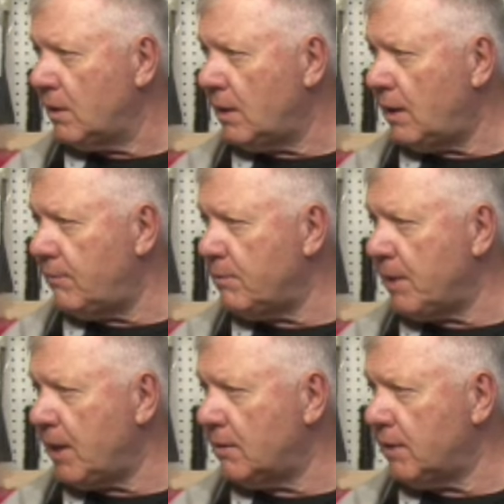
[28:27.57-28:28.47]
I'm the
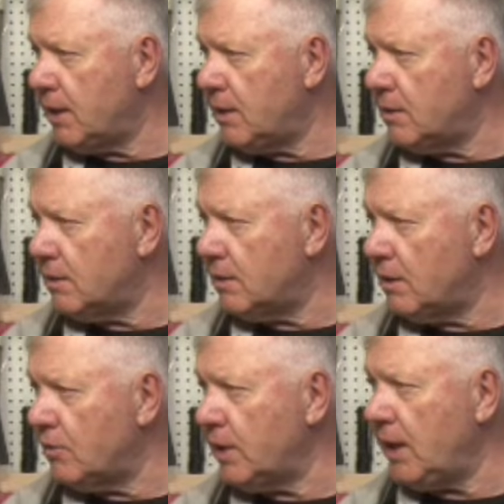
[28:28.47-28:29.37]
moderator.
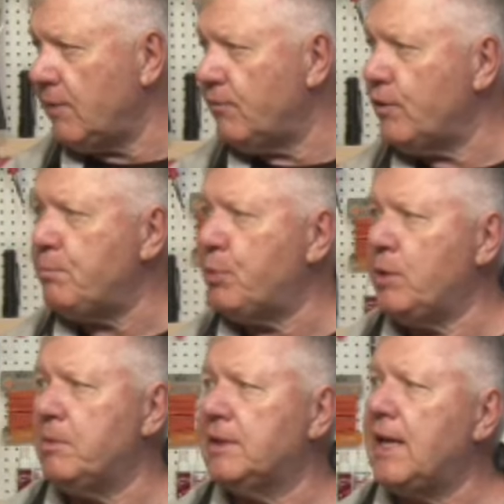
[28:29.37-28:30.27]
Okay, free
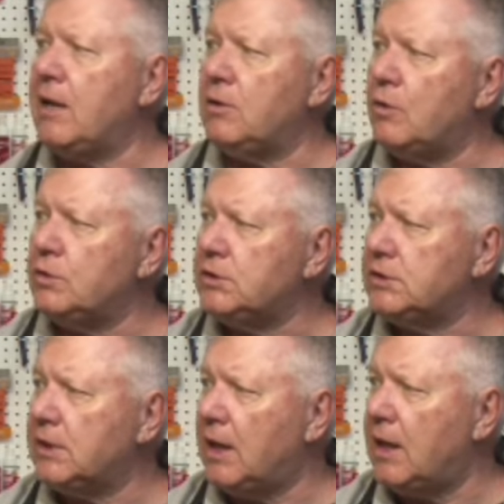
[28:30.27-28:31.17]
printable
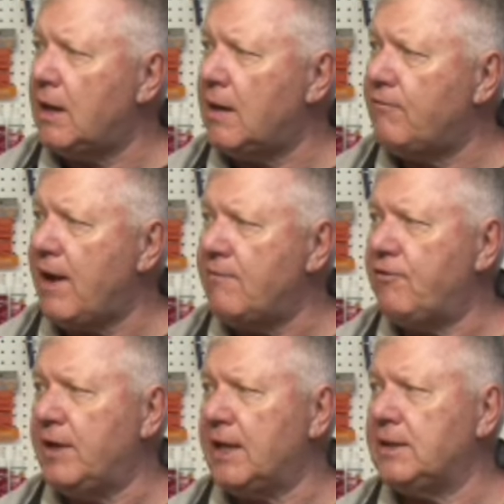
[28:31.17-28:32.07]
downloads, 5
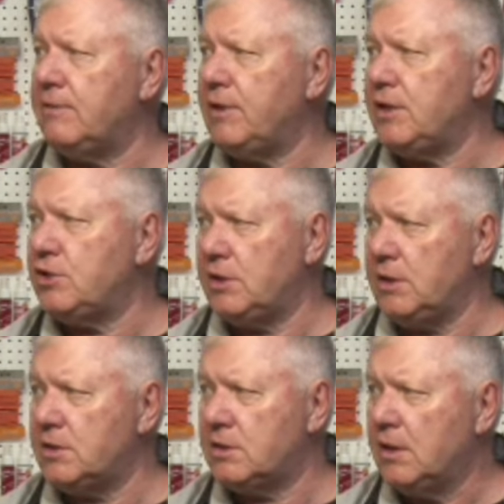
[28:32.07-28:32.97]
fun activity
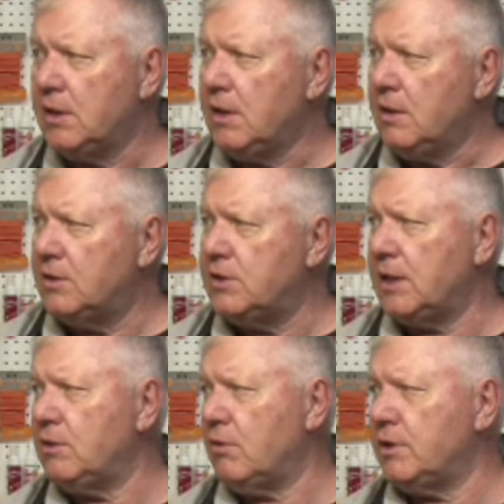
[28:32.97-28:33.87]
sheets to take
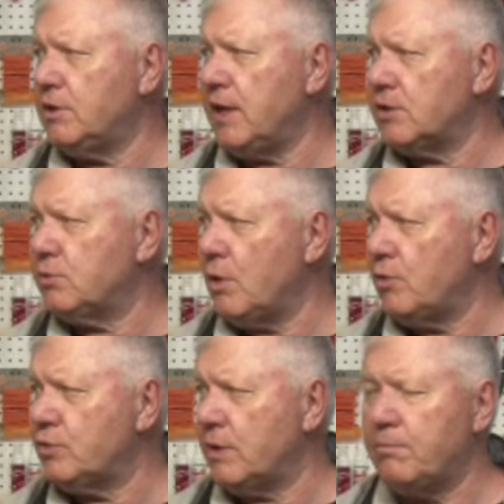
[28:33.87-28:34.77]
you on your next road
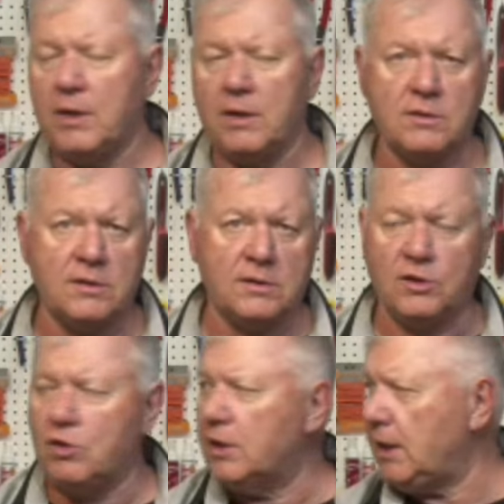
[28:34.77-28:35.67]
trip. There's
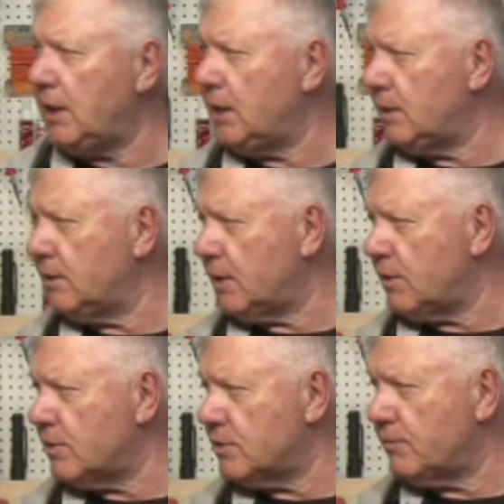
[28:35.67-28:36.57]
cooking,
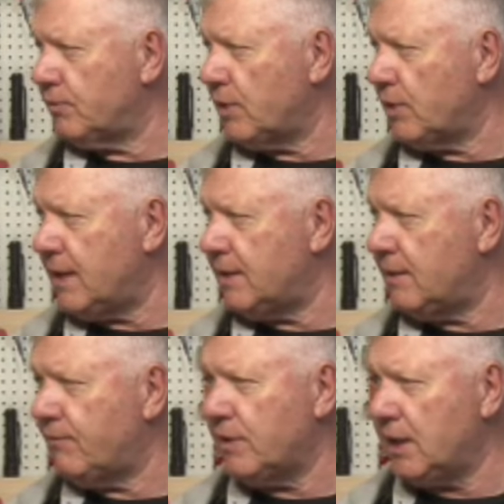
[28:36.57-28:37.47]
there's a variety of
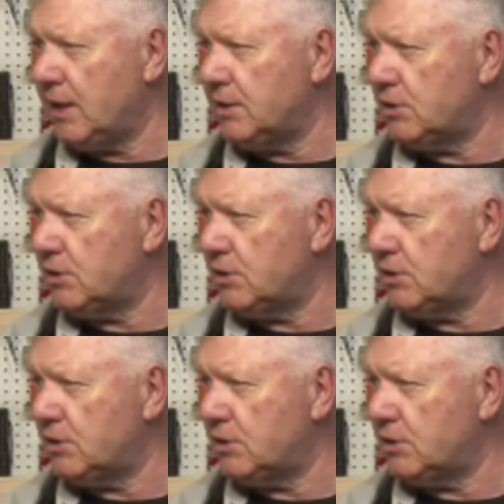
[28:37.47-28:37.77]
different things.